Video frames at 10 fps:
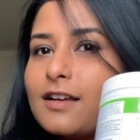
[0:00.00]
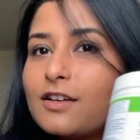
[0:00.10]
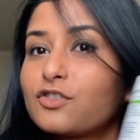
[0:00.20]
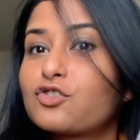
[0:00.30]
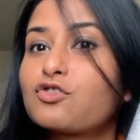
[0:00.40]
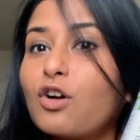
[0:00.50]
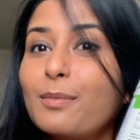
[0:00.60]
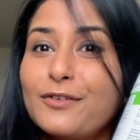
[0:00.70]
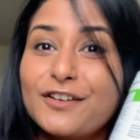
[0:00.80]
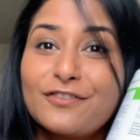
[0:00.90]

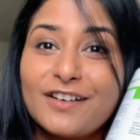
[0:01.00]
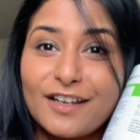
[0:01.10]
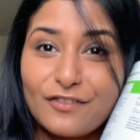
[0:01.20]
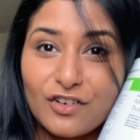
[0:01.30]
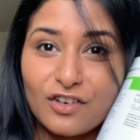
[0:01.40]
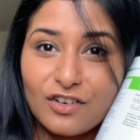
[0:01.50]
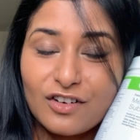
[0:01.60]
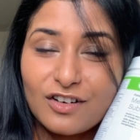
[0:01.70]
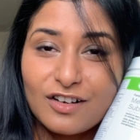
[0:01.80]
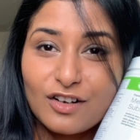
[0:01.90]
strawberry flavor.
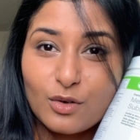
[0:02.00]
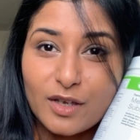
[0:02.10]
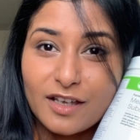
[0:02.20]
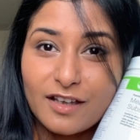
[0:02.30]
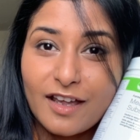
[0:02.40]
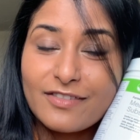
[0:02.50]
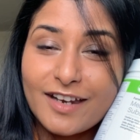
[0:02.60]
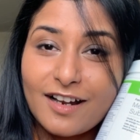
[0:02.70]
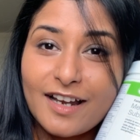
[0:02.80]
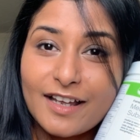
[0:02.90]
Okay, and
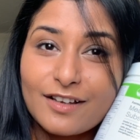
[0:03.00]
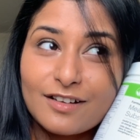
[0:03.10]
there are like